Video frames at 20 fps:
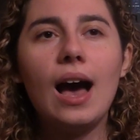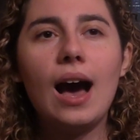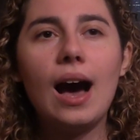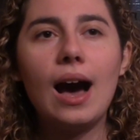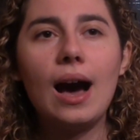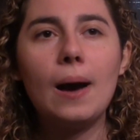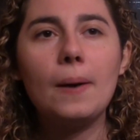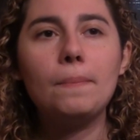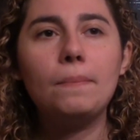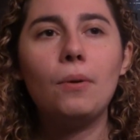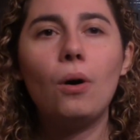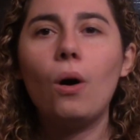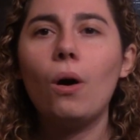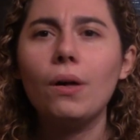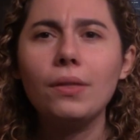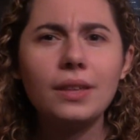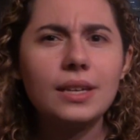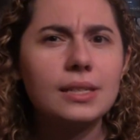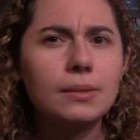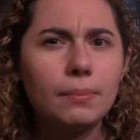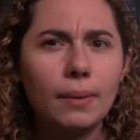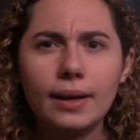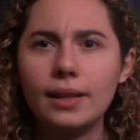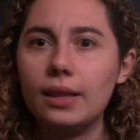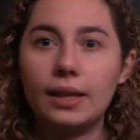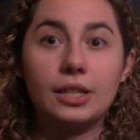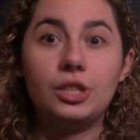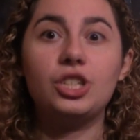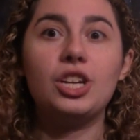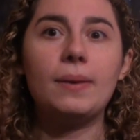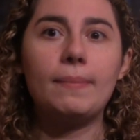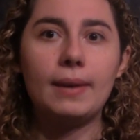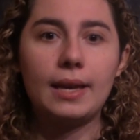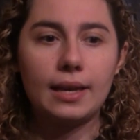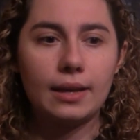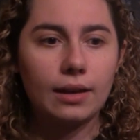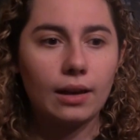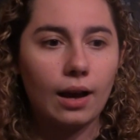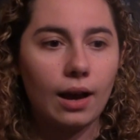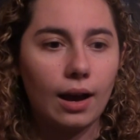But all these, like
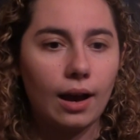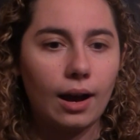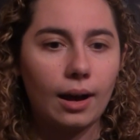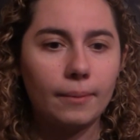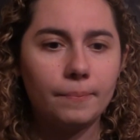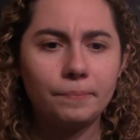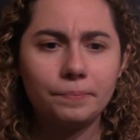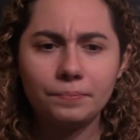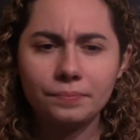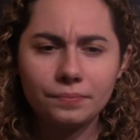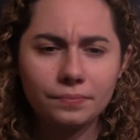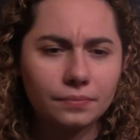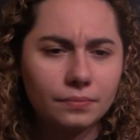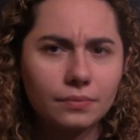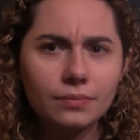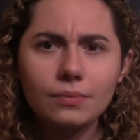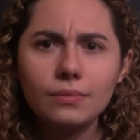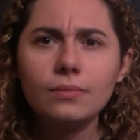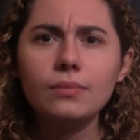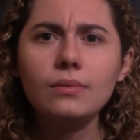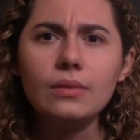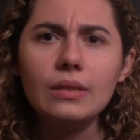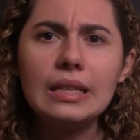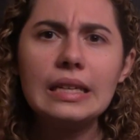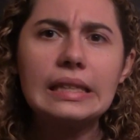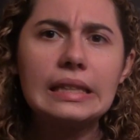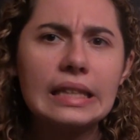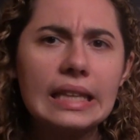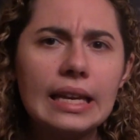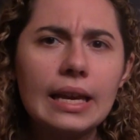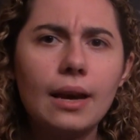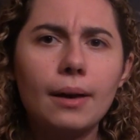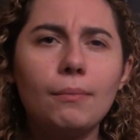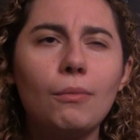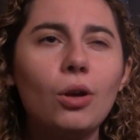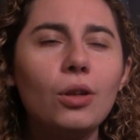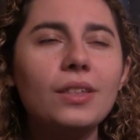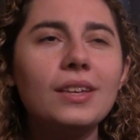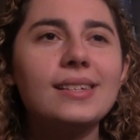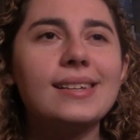Jimmy, Liam,
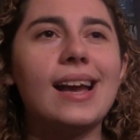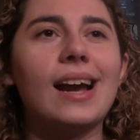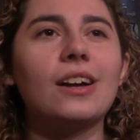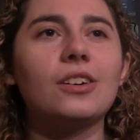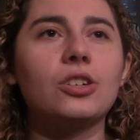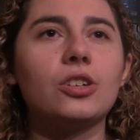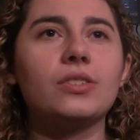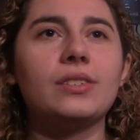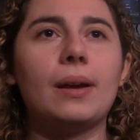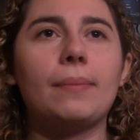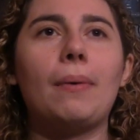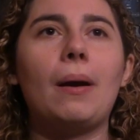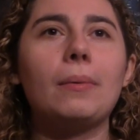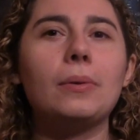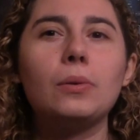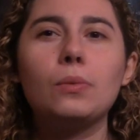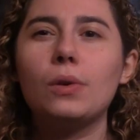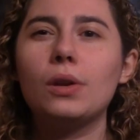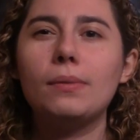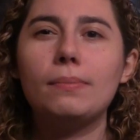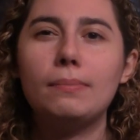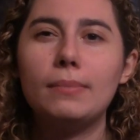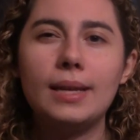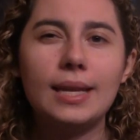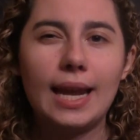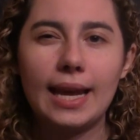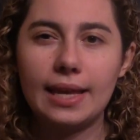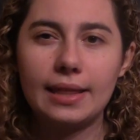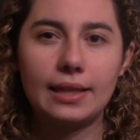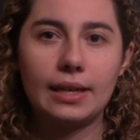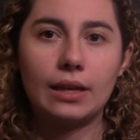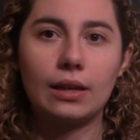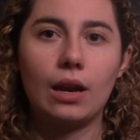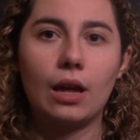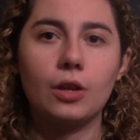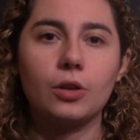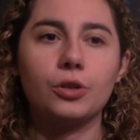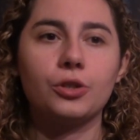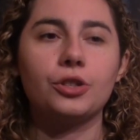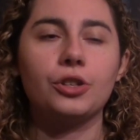all these characters that probably wouldn't mean anything in
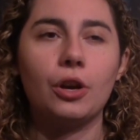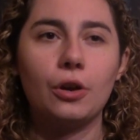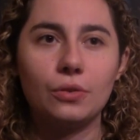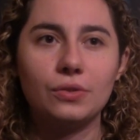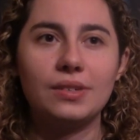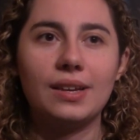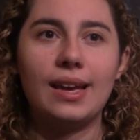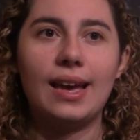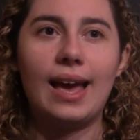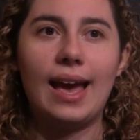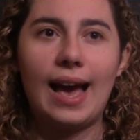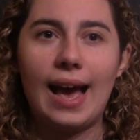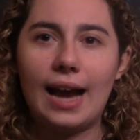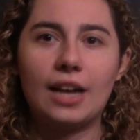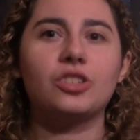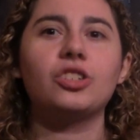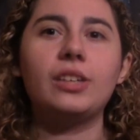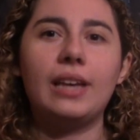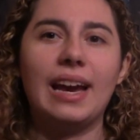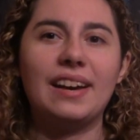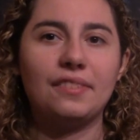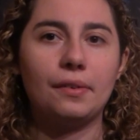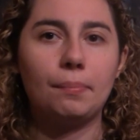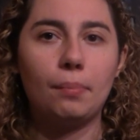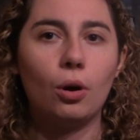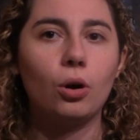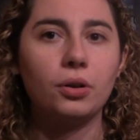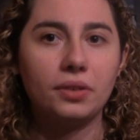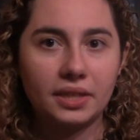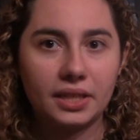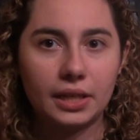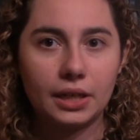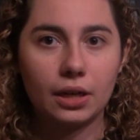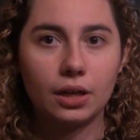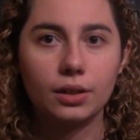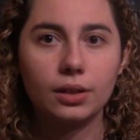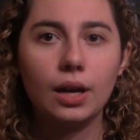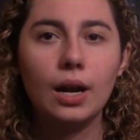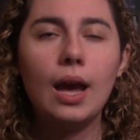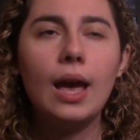other shows actually have a part
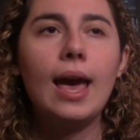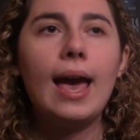here.